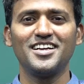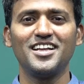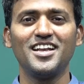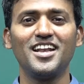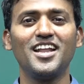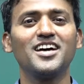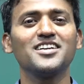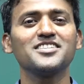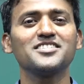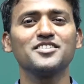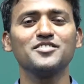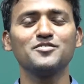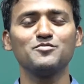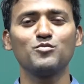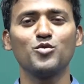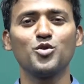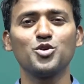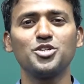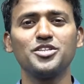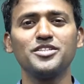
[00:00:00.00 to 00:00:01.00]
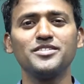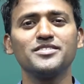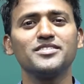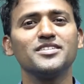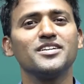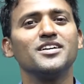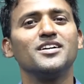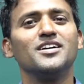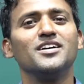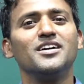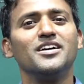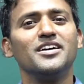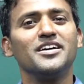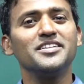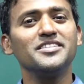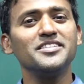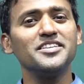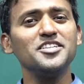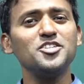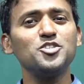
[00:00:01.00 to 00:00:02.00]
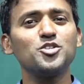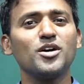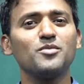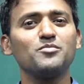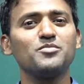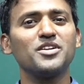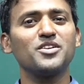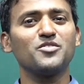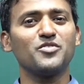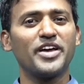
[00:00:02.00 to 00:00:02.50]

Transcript: Laws of motion. In this chapter